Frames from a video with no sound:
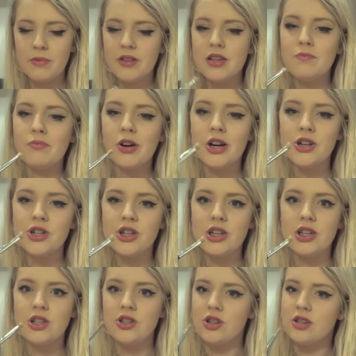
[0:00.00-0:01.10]
but this brush
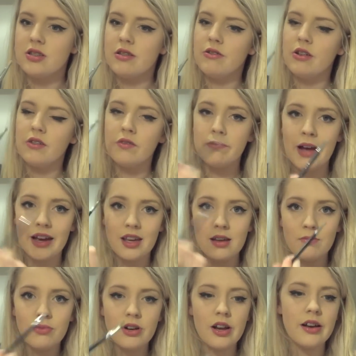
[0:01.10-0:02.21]
is just so good for packing
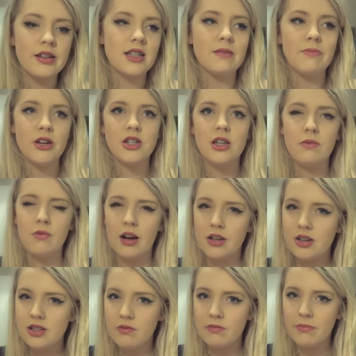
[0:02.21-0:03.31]
in product, especially I
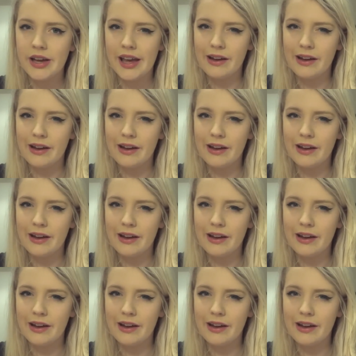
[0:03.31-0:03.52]
use it with my